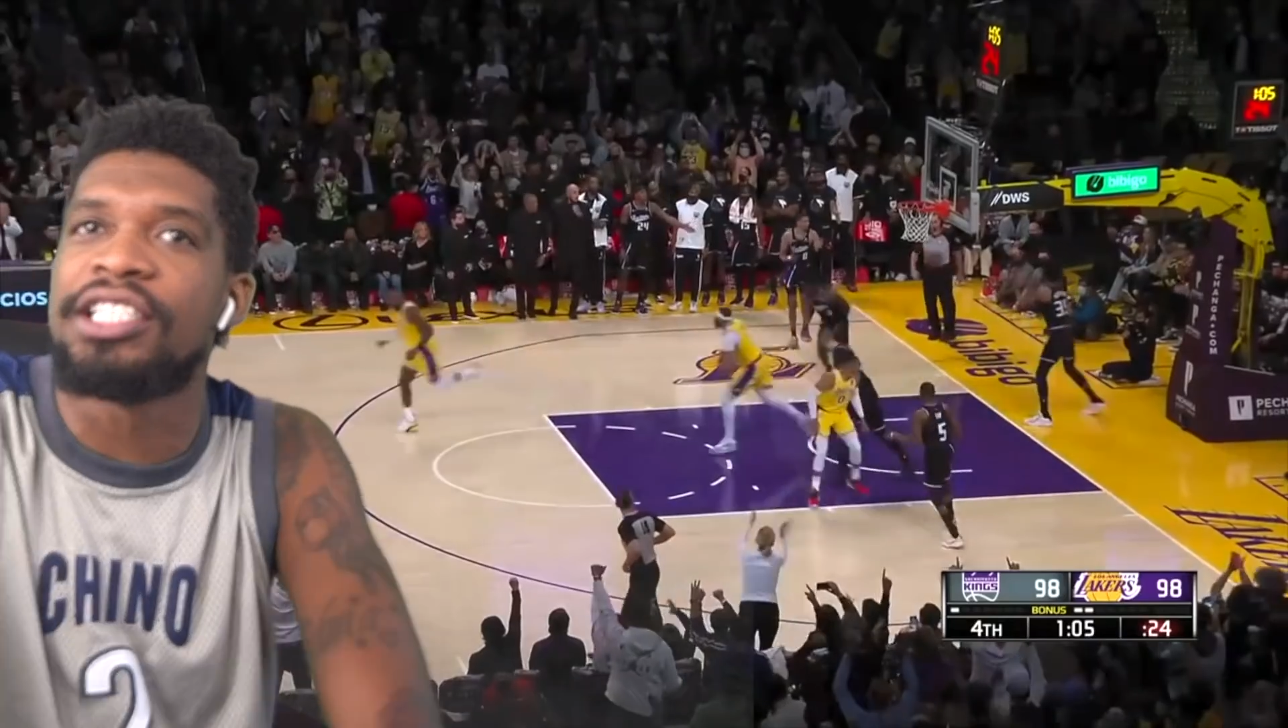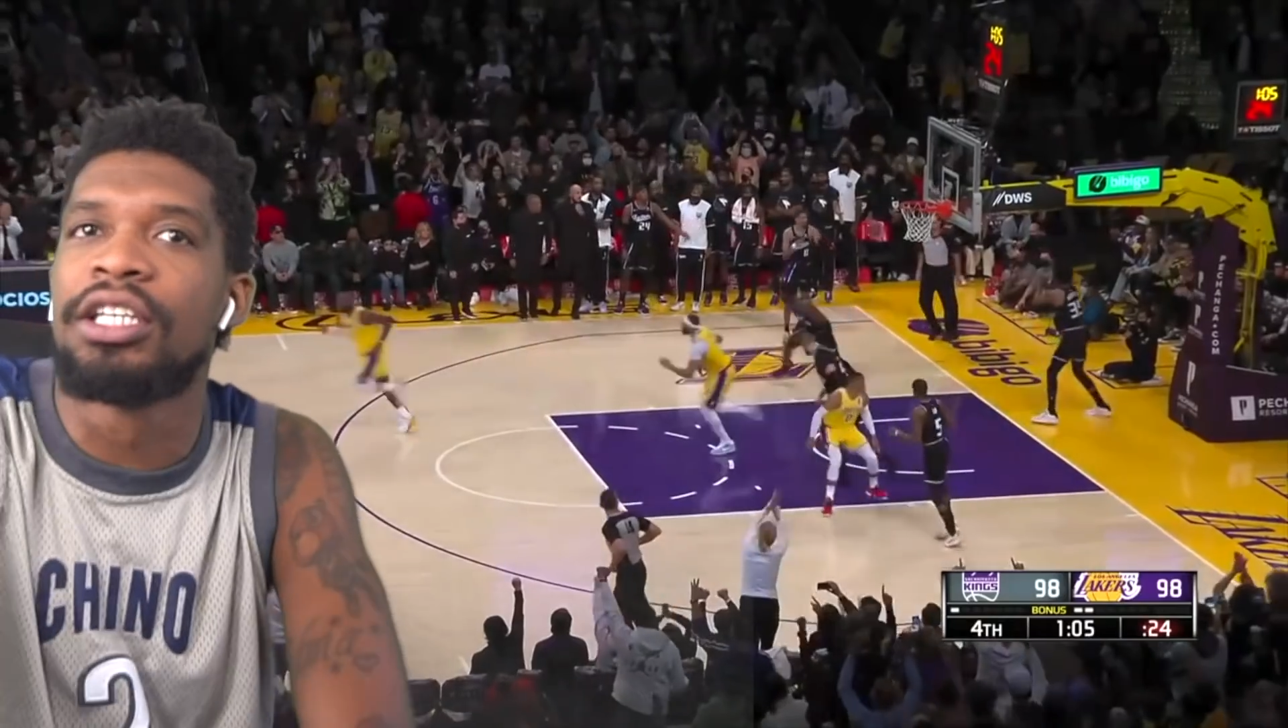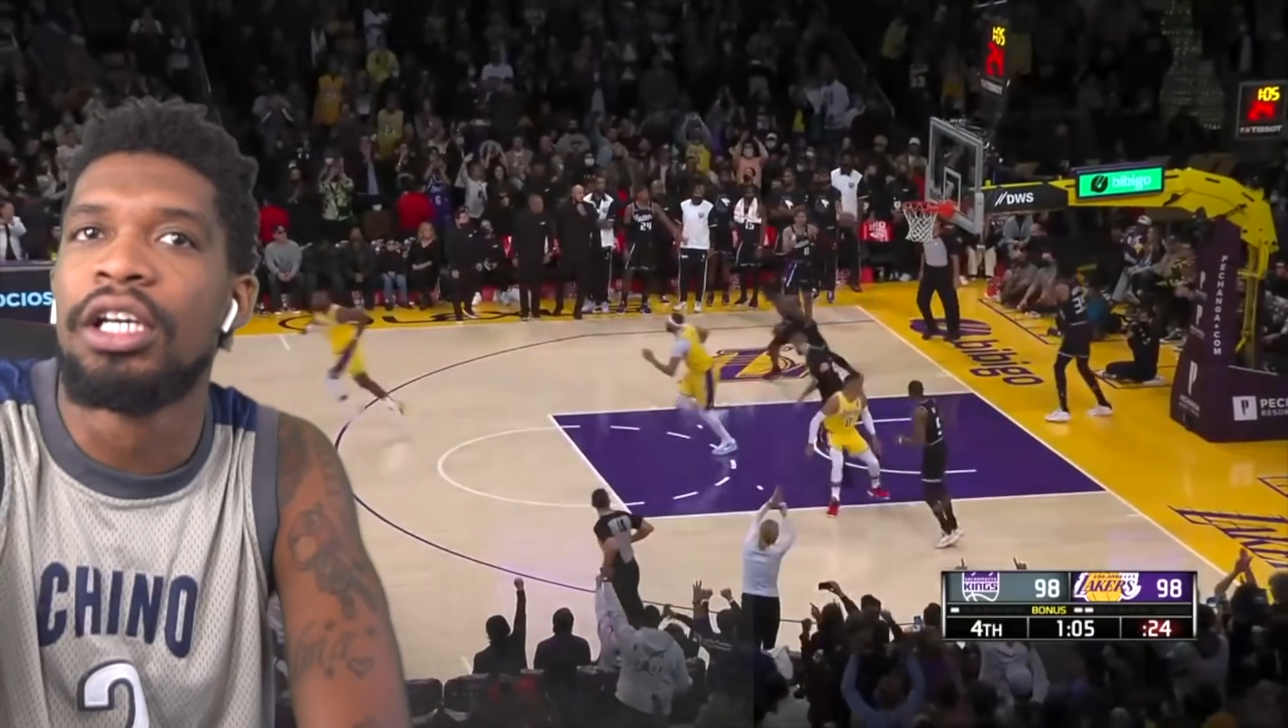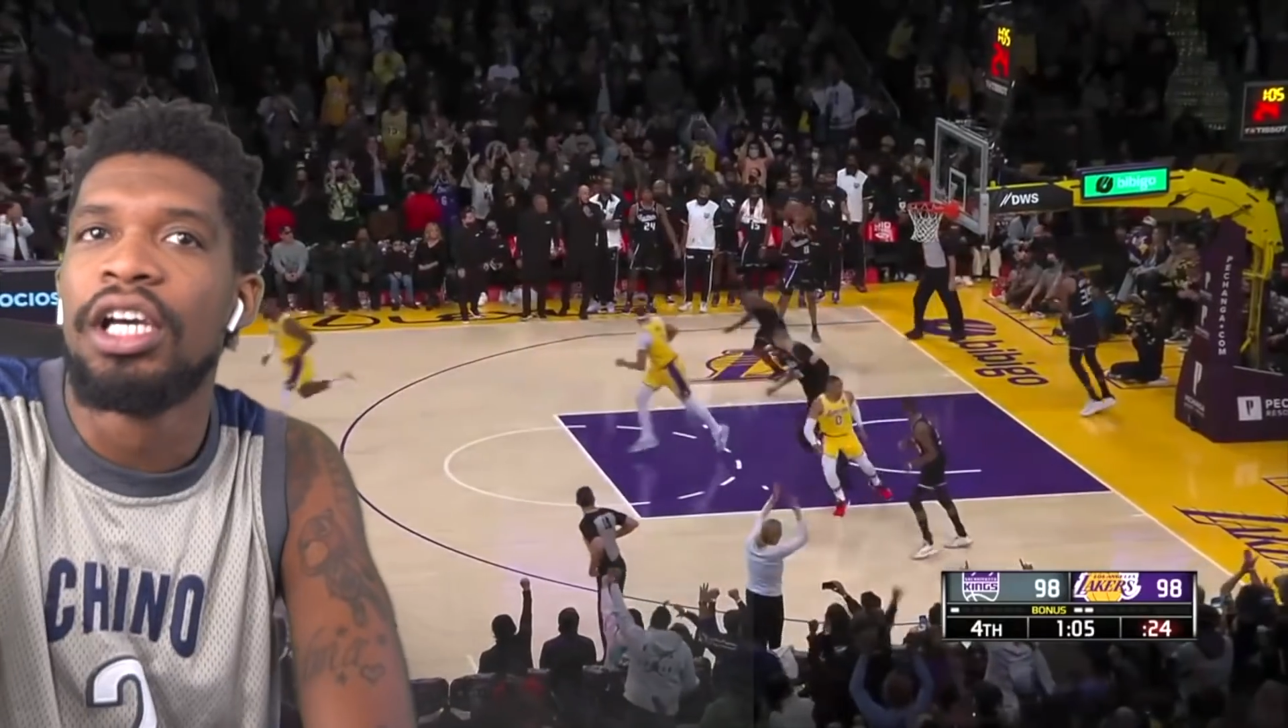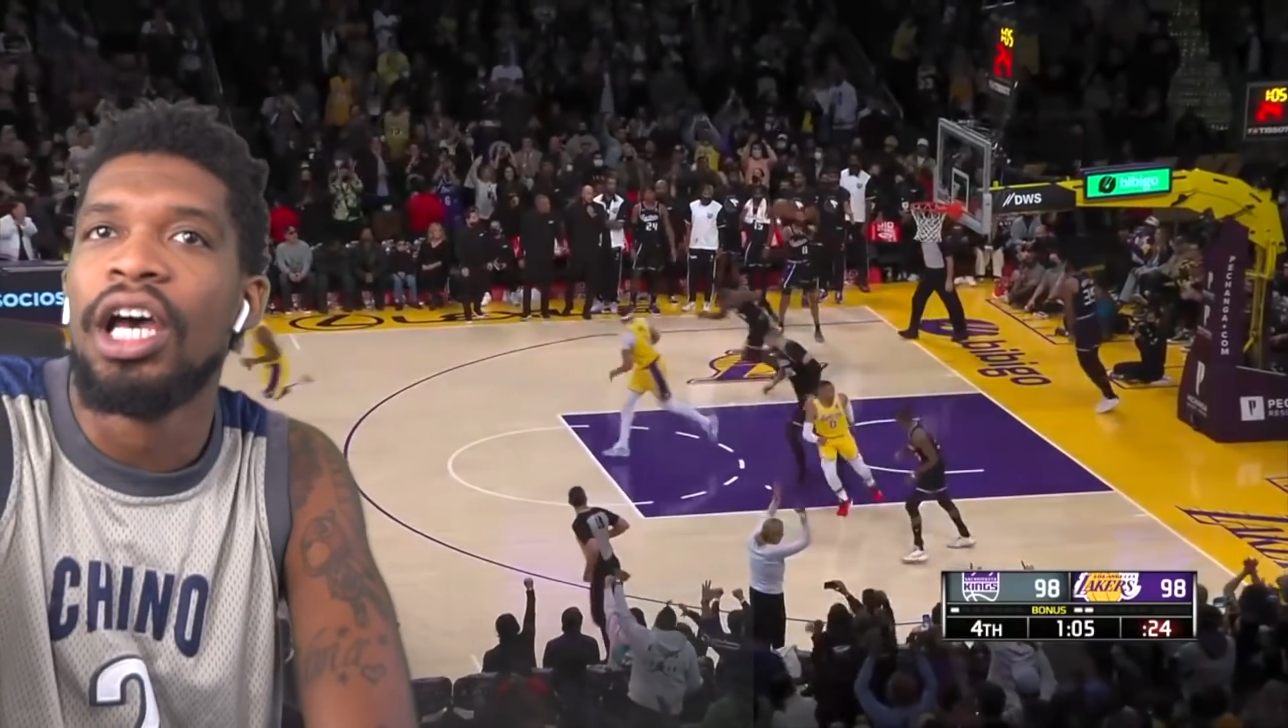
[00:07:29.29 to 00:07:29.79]
this?
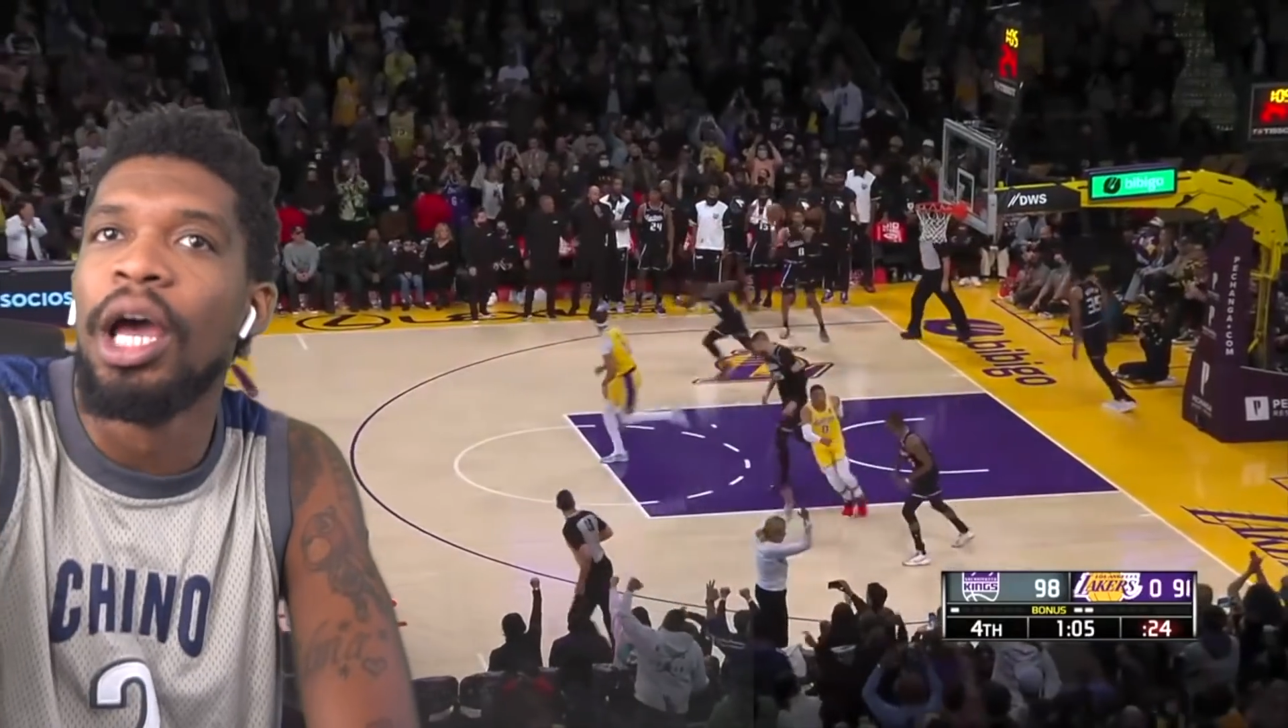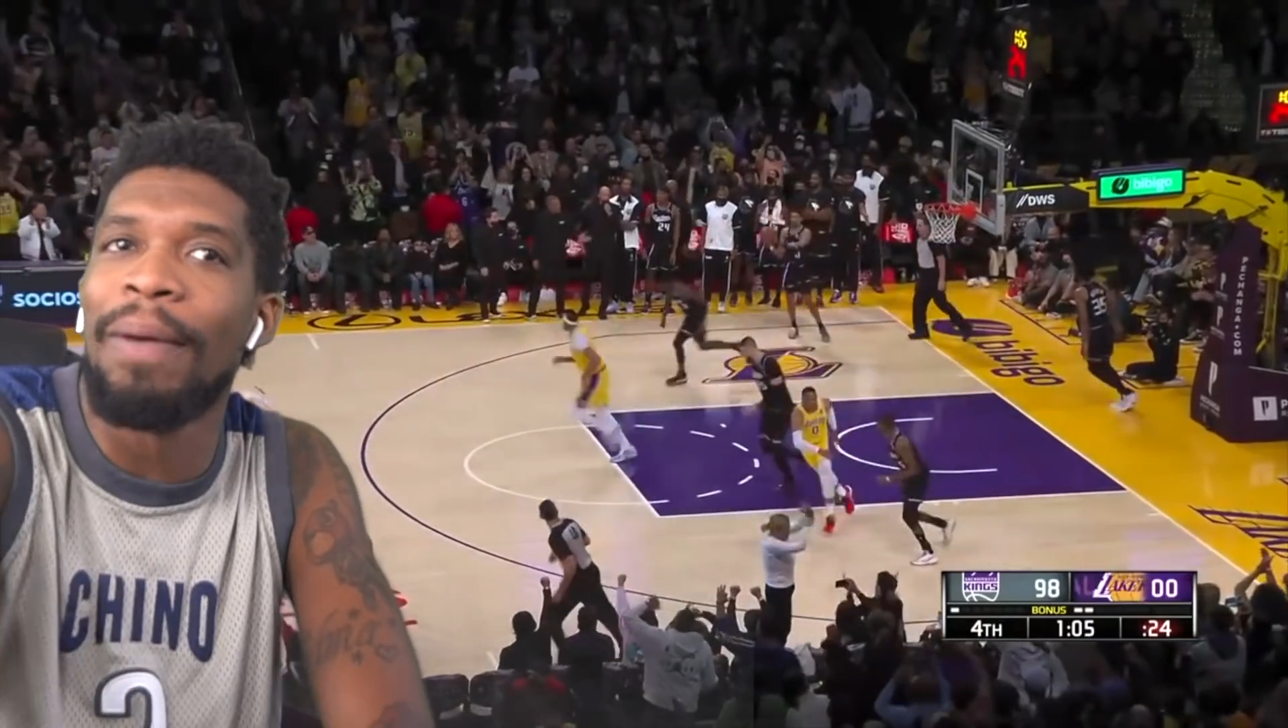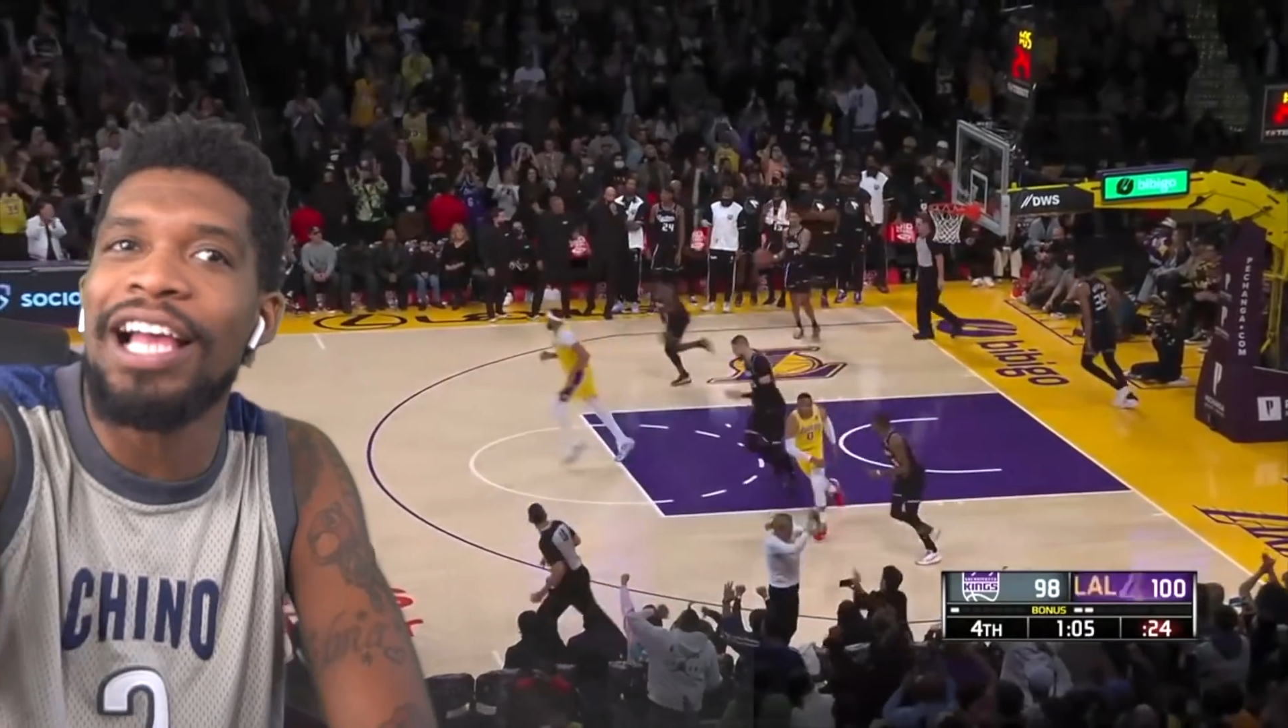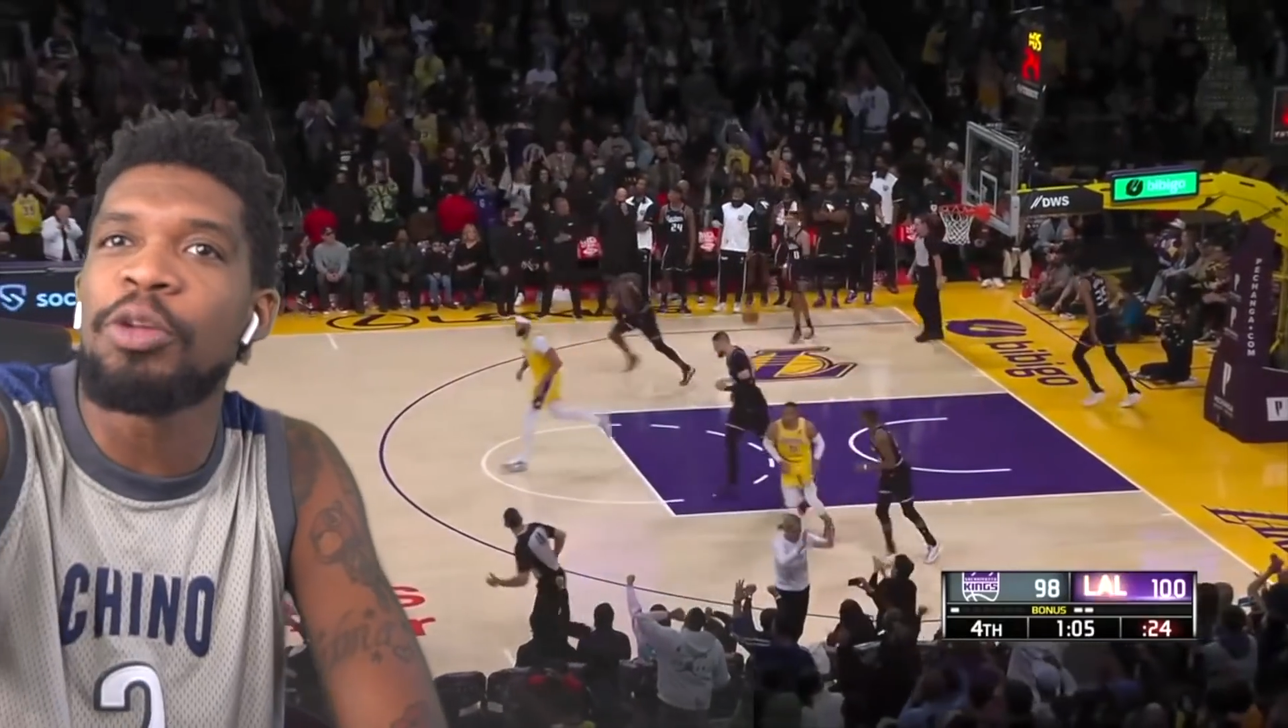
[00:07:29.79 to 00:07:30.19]
Am I